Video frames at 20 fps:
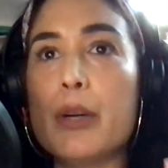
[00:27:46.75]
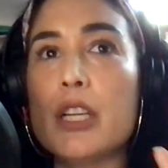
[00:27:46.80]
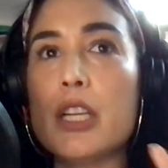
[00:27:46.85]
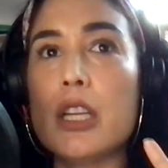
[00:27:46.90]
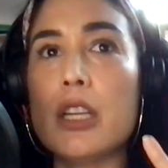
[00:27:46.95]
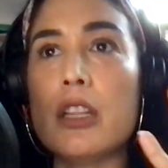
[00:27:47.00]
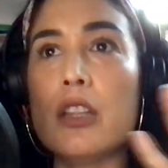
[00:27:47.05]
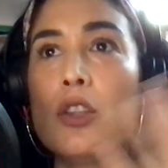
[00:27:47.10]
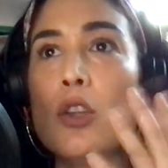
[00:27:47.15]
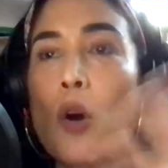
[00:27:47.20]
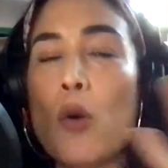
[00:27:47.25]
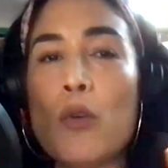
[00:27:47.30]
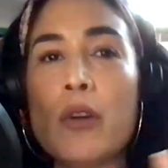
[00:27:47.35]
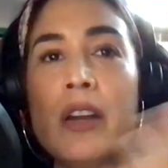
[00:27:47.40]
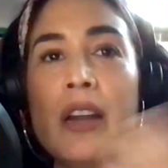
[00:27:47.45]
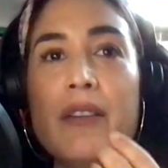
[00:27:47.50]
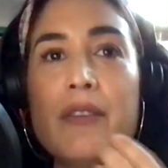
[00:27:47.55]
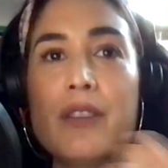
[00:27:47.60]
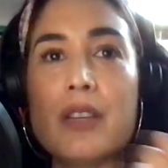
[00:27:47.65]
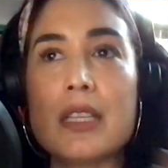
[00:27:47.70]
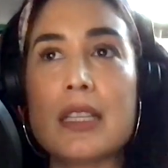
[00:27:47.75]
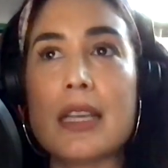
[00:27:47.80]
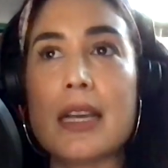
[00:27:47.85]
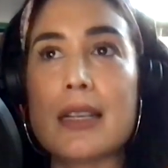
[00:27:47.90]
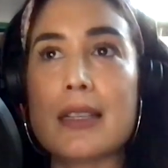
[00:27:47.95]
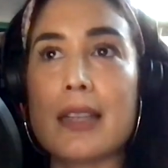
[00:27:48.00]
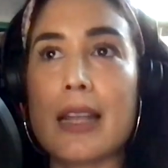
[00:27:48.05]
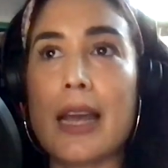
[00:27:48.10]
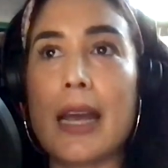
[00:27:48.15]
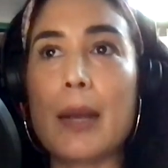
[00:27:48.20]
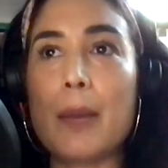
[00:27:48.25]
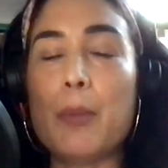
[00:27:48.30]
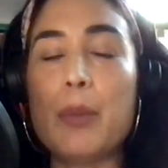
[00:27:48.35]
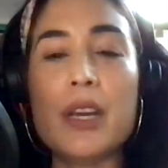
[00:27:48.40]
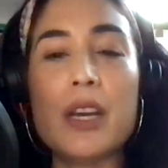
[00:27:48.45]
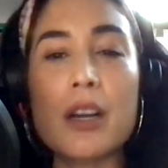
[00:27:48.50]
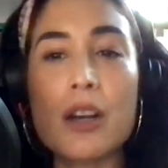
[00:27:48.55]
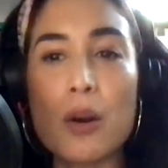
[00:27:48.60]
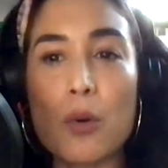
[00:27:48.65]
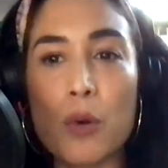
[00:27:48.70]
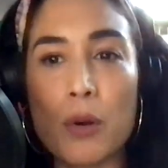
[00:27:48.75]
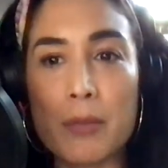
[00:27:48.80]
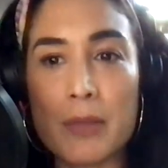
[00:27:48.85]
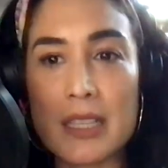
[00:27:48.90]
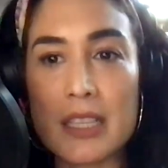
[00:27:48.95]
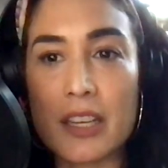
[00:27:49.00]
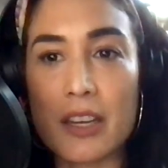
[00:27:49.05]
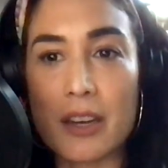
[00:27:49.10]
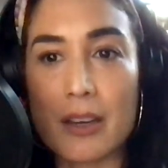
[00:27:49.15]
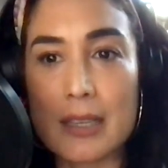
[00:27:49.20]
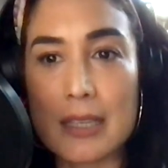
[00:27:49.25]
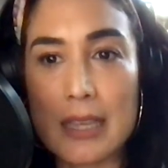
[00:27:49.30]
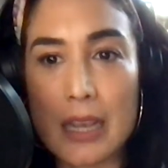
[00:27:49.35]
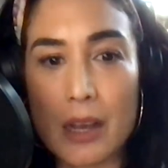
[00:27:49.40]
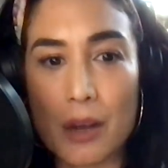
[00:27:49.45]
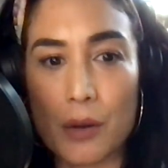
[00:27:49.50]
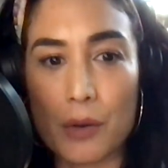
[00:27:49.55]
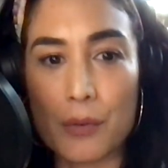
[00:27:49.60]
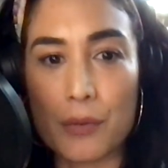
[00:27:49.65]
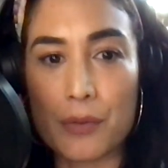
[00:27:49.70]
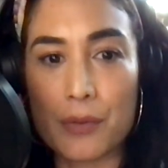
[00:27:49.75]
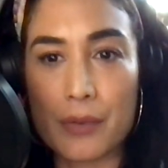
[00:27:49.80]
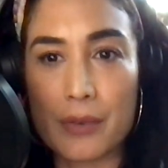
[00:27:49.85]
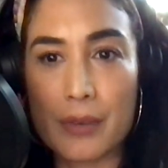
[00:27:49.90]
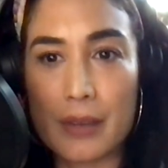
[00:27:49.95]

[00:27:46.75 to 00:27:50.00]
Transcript: But no one ever says, like, be a good woman to yourself.